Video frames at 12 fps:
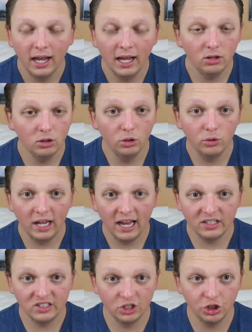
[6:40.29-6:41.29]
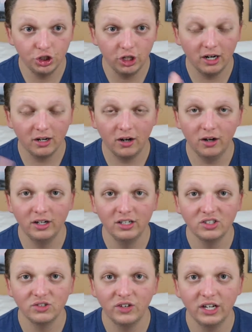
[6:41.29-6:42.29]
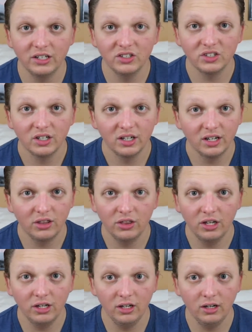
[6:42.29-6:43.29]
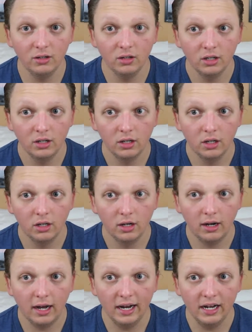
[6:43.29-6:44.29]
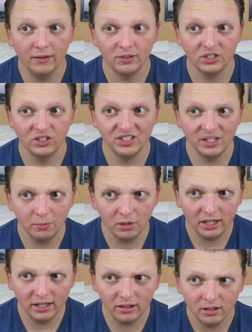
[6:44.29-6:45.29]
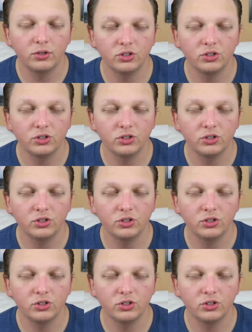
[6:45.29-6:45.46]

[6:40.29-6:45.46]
and Luke has a shock on his face, thinking, I have a sibling?